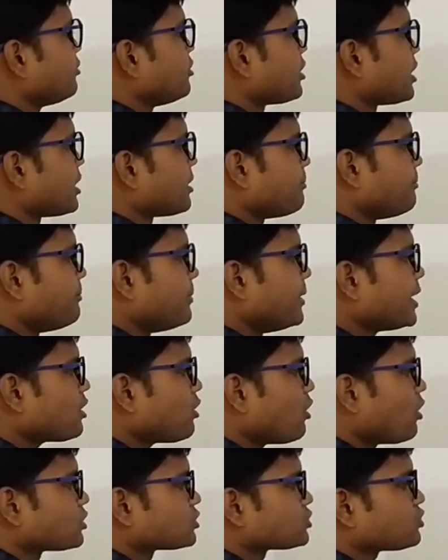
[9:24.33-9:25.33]
can break
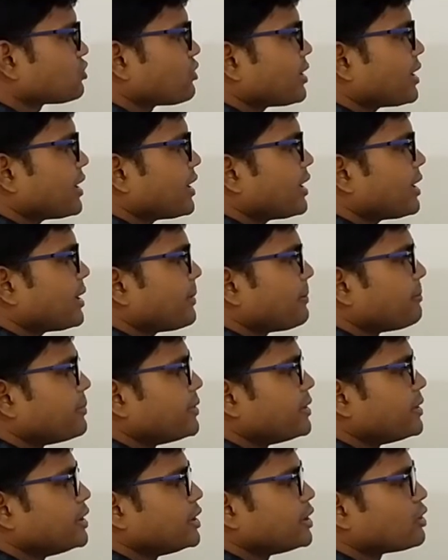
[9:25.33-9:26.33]
also
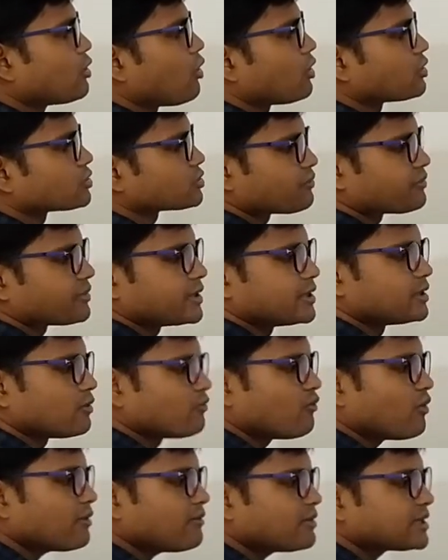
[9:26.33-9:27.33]
AB cos of theta,
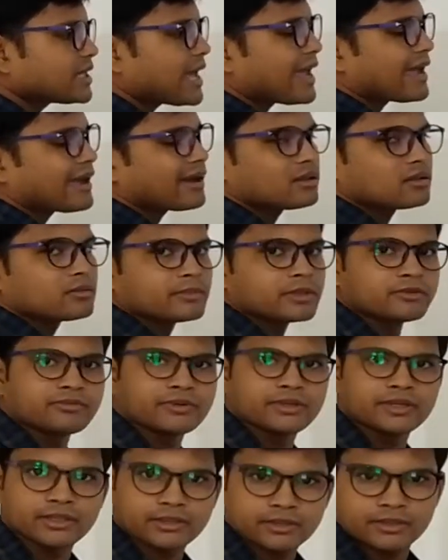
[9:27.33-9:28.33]
whatever the angle
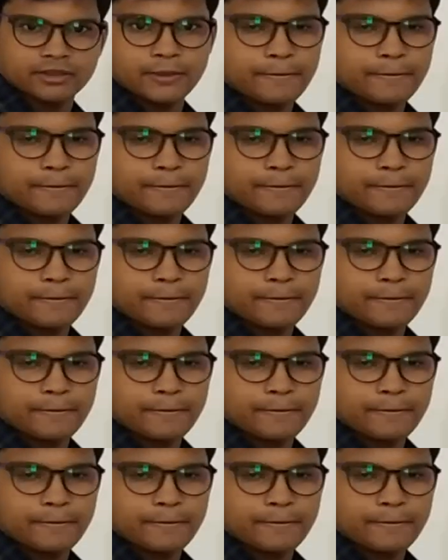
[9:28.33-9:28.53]
between it.